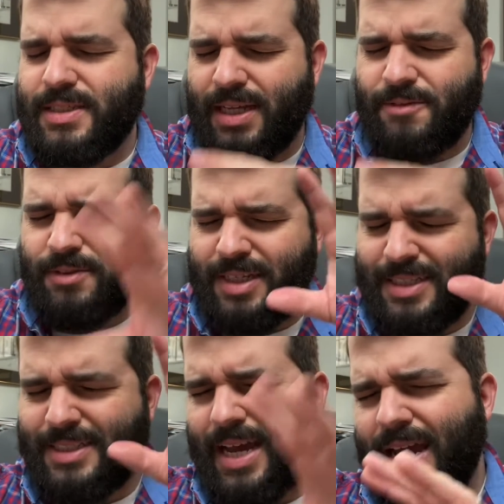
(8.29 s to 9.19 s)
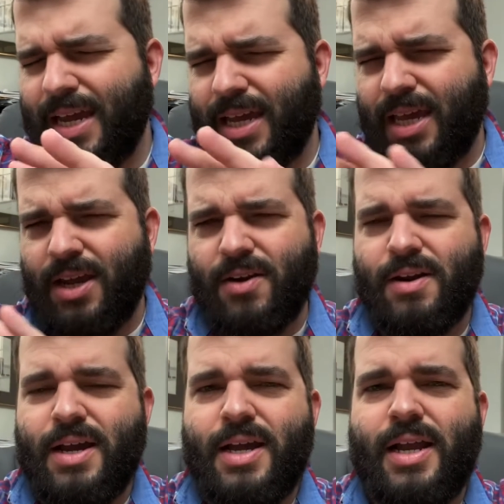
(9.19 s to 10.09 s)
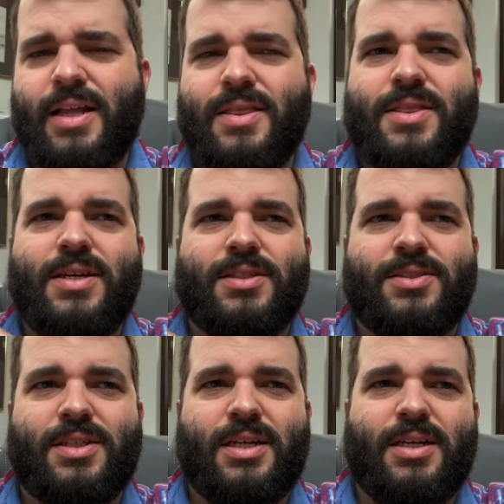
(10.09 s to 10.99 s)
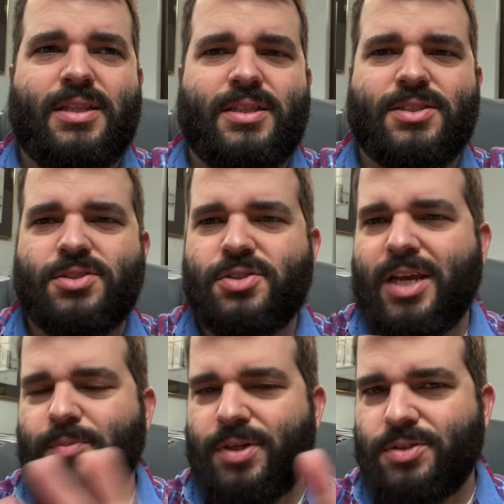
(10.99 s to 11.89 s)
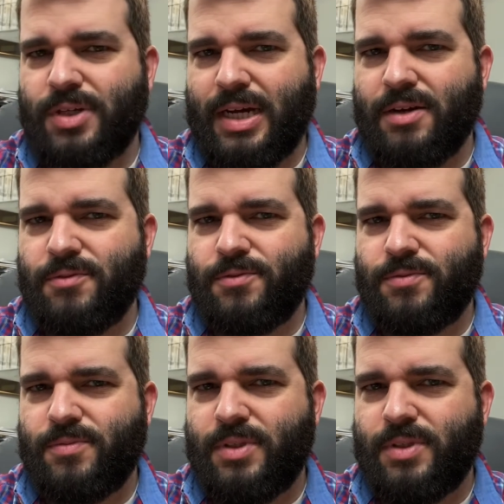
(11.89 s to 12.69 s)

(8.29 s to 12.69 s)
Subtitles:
lovely day here in this little segment of